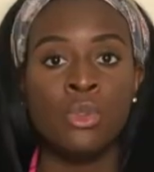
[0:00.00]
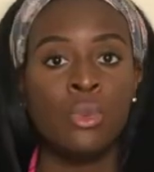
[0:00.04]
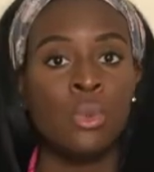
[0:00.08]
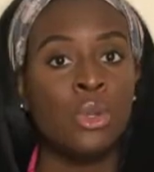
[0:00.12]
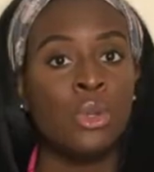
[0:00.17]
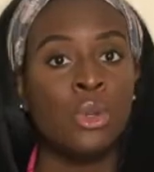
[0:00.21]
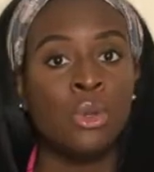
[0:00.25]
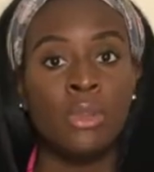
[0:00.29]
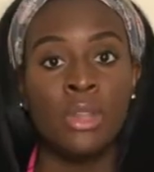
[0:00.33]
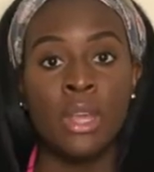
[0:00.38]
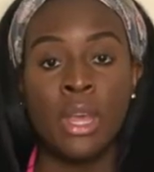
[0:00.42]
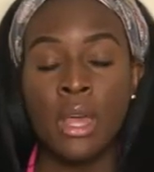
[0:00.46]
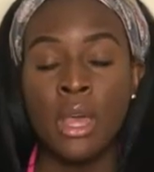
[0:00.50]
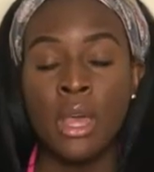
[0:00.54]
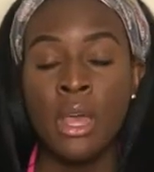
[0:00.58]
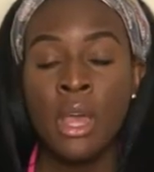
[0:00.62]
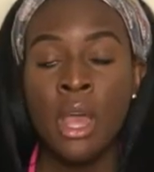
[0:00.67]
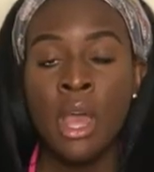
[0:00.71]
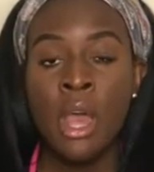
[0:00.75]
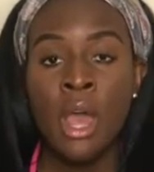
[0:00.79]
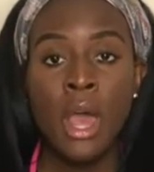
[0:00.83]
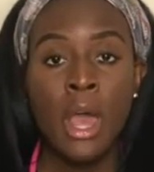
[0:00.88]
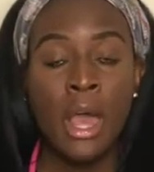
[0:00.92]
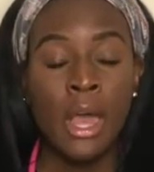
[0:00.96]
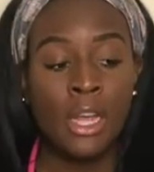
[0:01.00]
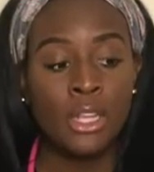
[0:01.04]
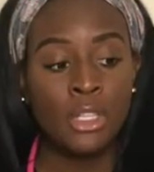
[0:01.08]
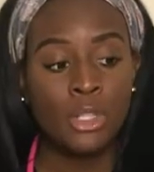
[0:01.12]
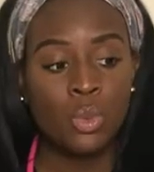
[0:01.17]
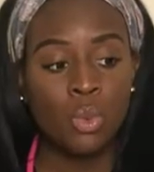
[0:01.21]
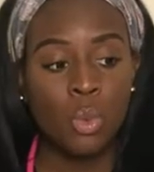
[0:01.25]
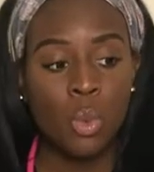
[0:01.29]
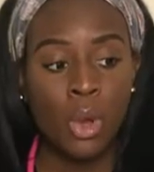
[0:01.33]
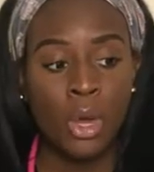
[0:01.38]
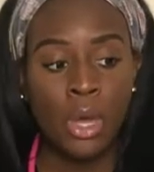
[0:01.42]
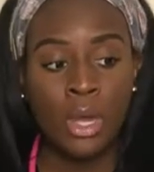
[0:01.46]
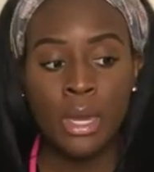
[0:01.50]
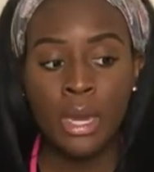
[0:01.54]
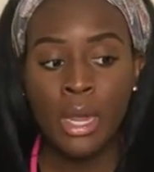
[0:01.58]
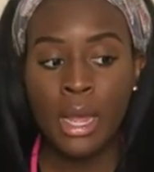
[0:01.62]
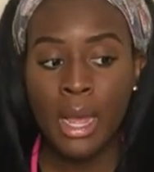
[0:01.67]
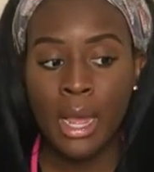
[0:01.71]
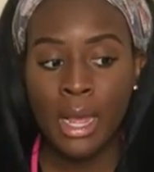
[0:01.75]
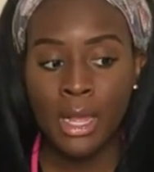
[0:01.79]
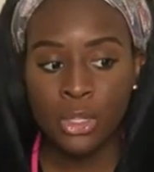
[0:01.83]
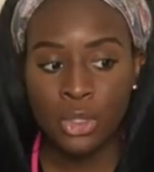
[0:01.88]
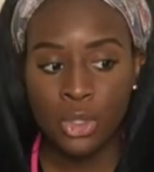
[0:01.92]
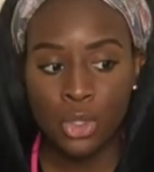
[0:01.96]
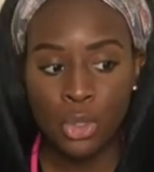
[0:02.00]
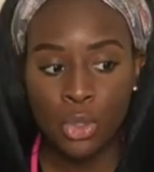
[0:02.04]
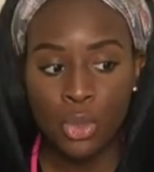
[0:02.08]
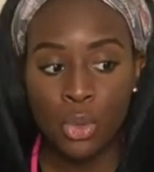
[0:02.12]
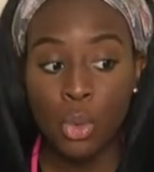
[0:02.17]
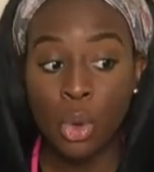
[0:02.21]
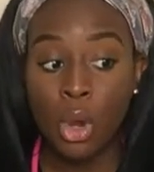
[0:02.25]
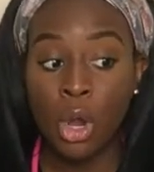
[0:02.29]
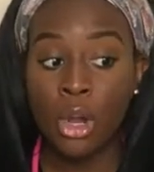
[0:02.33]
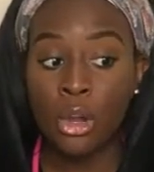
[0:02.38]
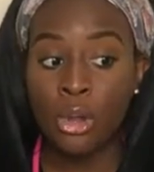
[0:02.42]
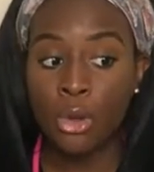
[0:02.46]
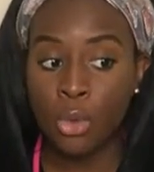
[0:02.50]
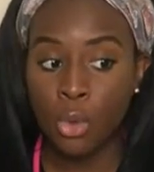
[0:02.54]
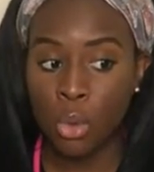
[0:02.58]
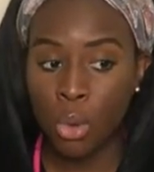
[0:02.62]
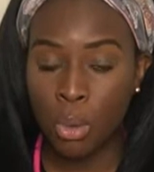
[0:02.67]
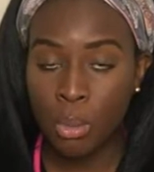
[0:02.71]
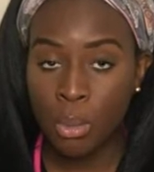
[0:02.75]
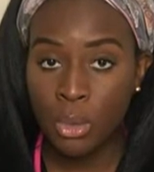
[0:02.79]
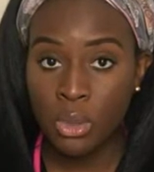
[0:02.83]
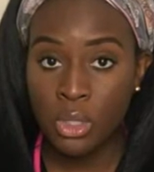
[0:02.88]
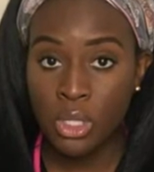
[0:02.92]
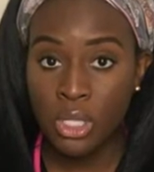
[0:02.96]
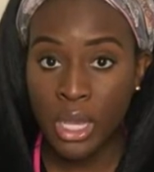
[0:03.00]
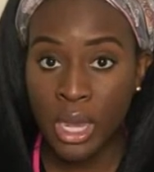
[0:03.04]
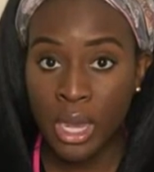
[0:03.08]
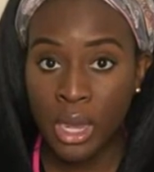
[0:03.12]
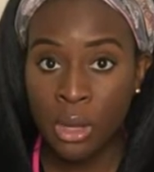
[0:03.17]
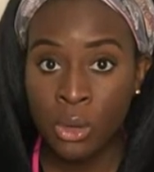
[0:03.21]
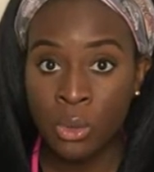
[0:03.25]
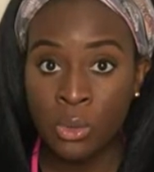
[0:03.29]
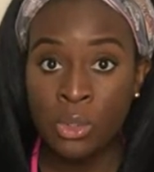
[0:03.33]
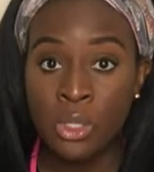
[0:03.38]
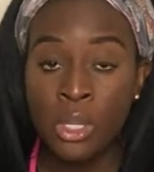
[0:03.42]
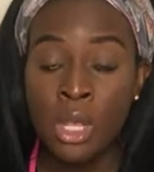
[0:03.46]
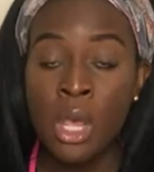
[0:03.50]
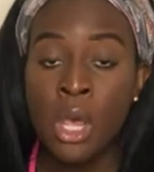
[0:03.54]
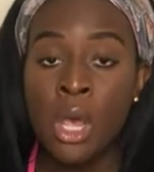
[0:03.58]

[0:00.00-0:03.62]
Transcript: We know that S1 and S2 are normal sounds.